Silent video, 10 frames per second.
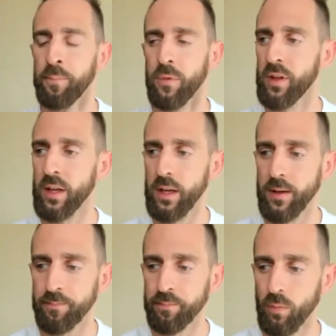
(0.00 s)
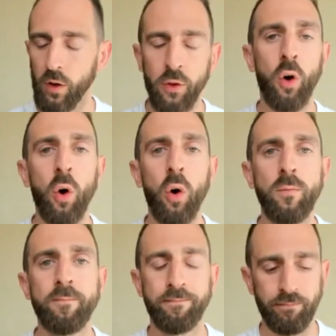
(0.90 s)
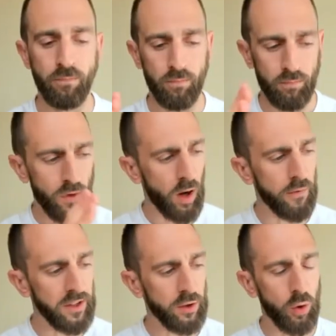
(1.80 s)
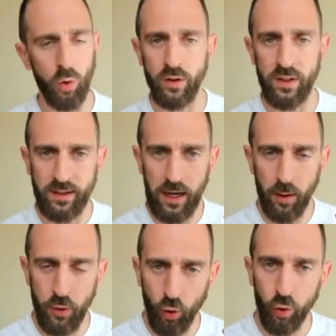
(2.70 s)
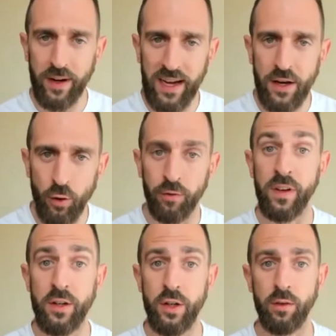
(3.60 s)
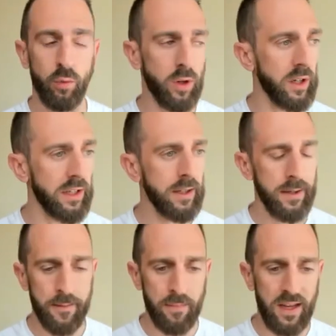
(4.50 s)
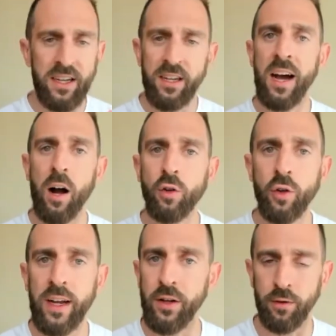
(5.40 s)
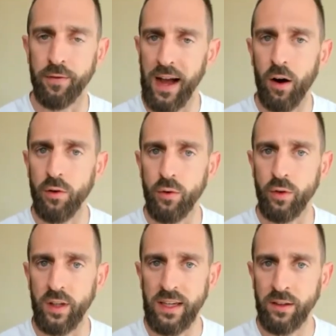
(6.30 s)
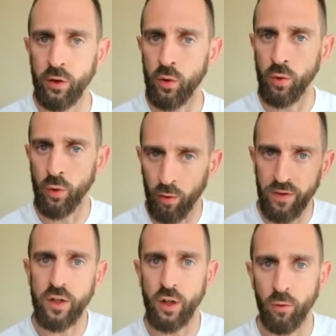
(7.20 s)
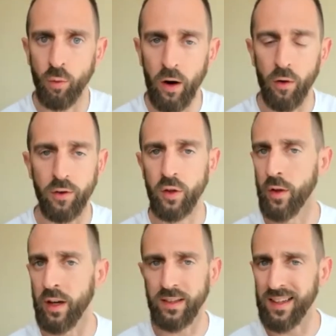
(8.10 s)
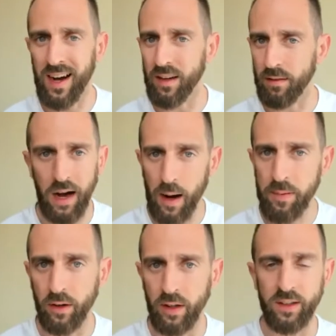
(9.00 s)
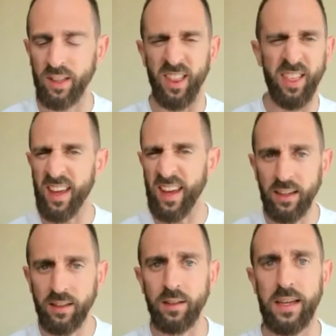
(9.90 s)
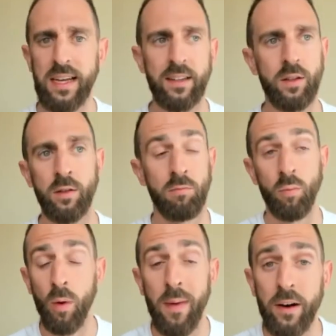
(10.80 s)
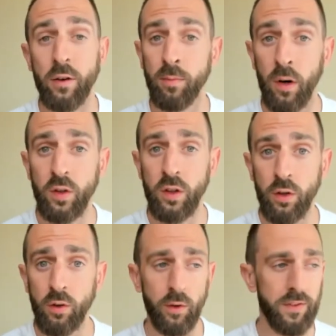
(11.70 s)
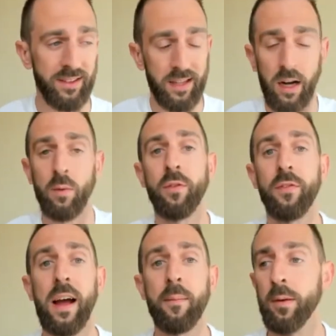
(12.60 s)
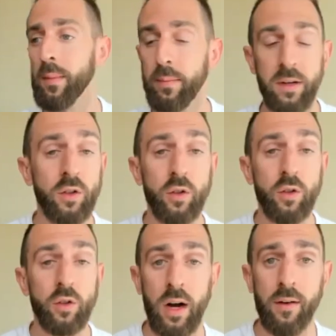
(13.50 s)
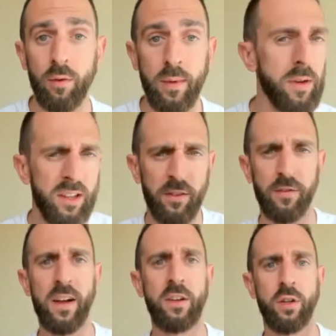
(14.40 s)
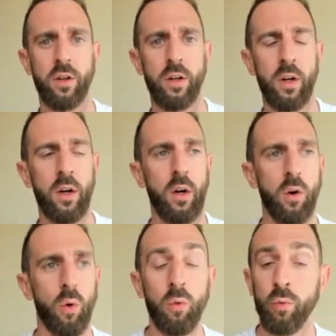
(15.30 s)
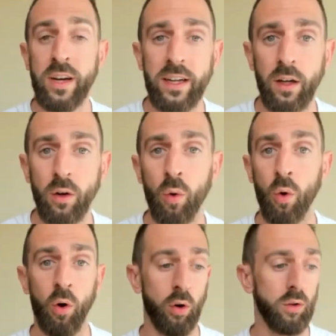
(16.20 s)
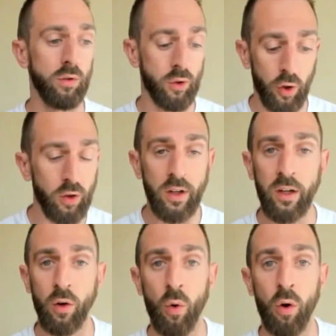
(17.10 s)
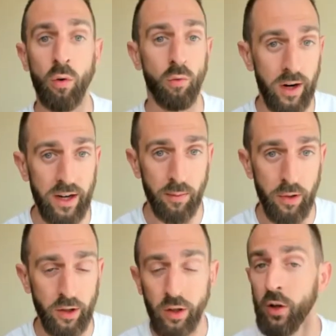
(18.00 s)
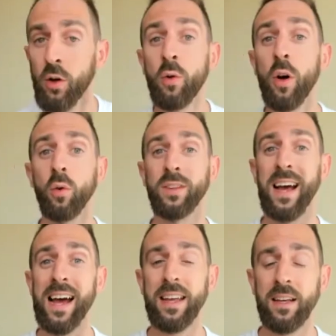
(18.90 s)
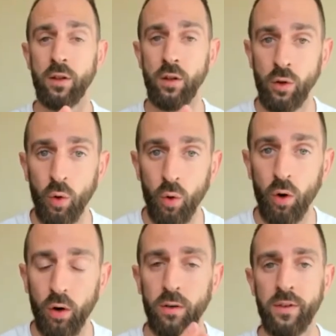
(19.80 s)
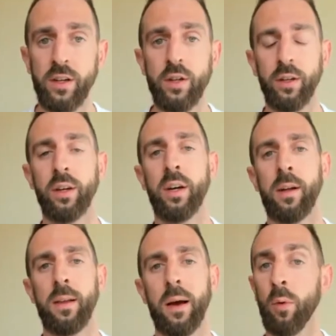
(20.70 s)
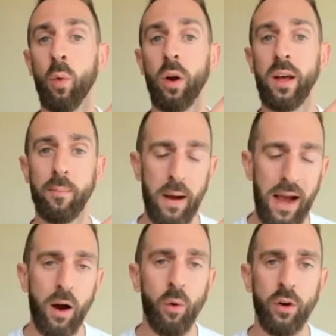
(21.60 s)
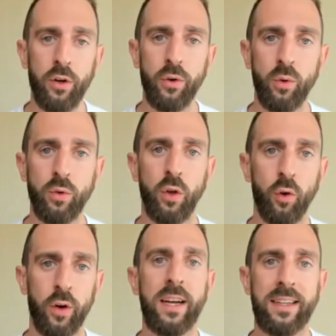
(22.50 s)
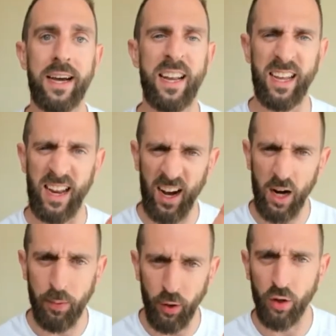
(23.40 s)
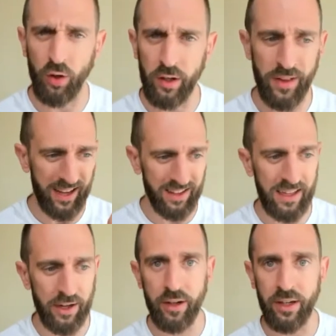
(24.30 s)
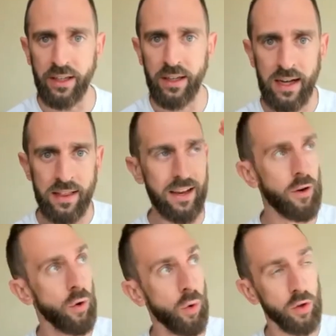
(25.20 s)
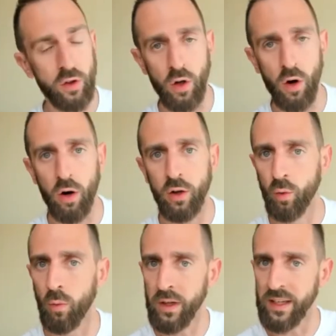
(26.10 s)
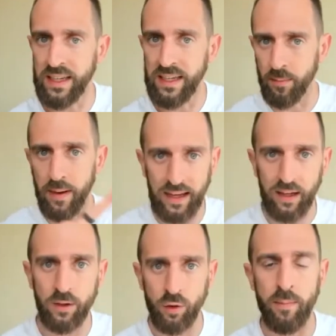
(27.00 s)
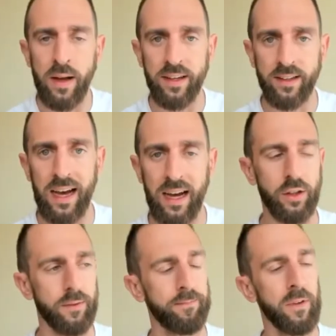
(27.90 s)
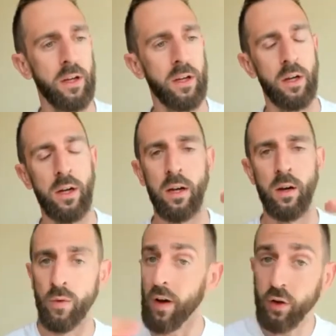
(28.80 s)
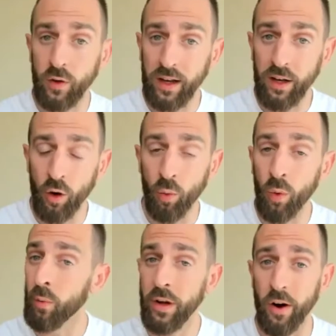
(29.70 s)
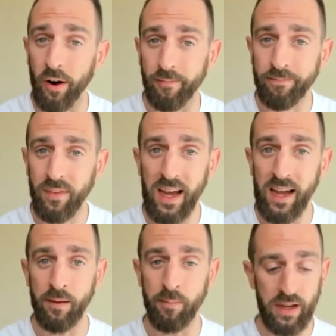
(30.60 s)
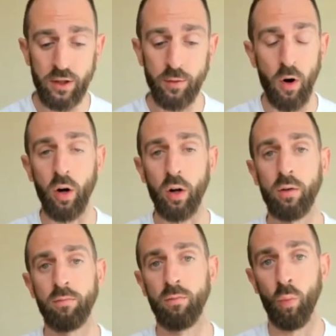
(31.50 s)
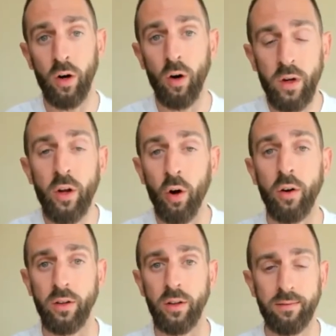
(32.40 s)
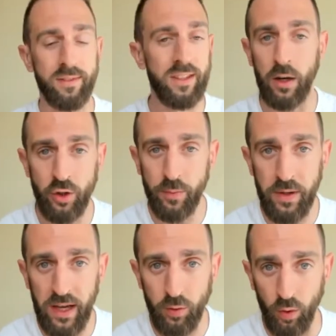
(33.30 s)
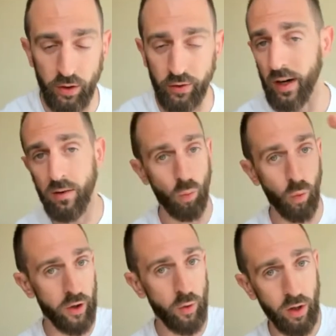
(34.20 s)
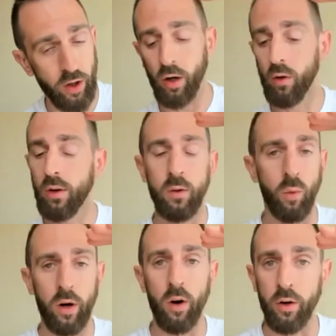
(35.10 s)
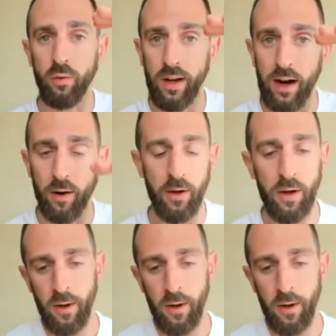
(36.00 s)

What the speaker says: The goal of this course is to help you create your vision, really indoctrinate your values into your vision of wealth so that it's not opulence and things. It's what matters most to you. If that's time with family, maybe it's travel, maybe it's adventure or reading or journaling or writing a book. Who knows? That is your vision. And we want to empower you to create that and get hyper clear. clarity, that North Star, is what we need to make tremendous action. We've also got to know where we are and benchmark. Where are we currently? It's how GPS works, right? Where do you want to go and where are you now?